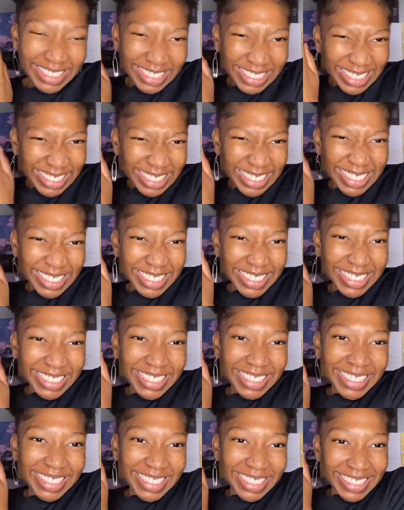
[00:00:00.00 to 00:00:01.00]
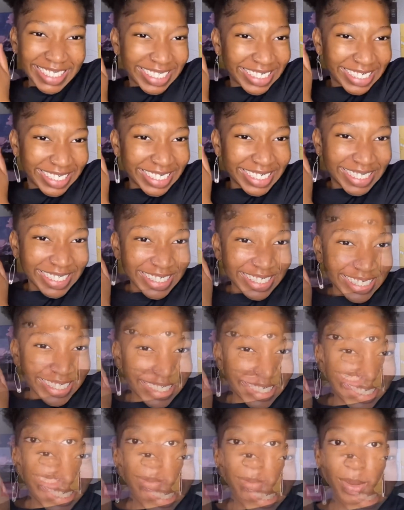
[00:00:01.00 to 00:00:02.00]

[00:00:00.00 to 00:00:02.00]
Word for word: I placed